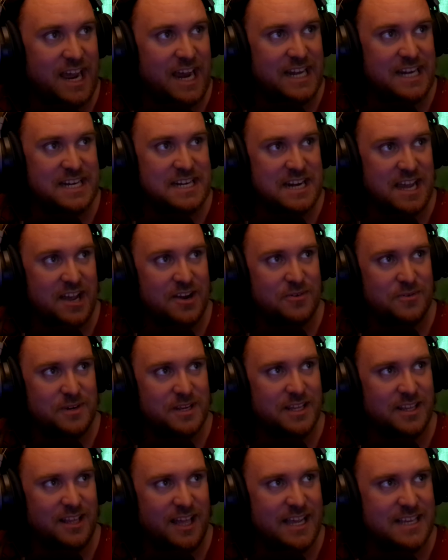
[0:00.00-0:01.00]
I did not
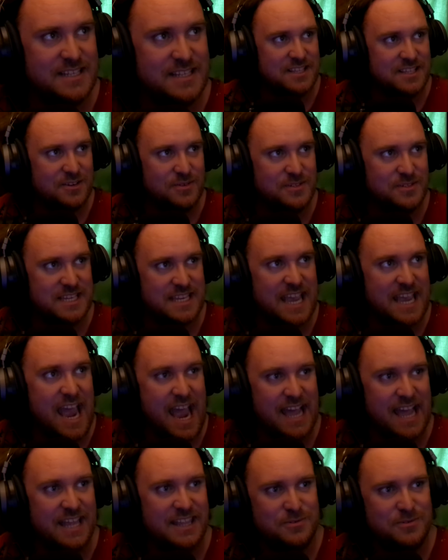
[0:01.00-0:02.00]
realize that there was a
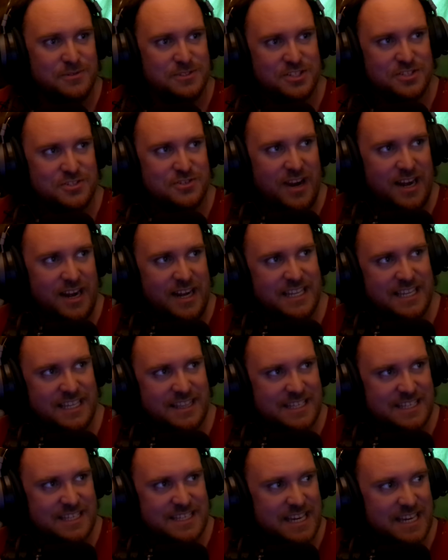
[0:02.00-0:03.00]
cat that was just trying to
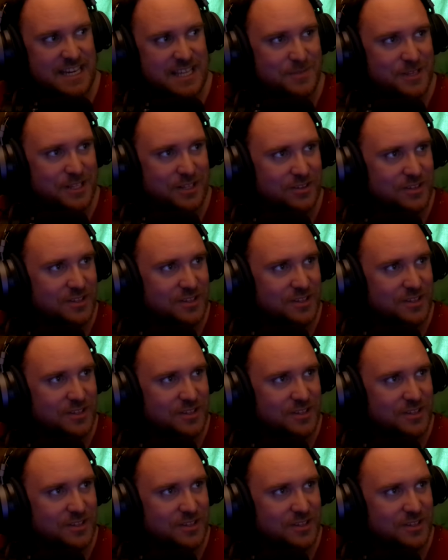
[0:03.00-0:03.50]
get the titty milk.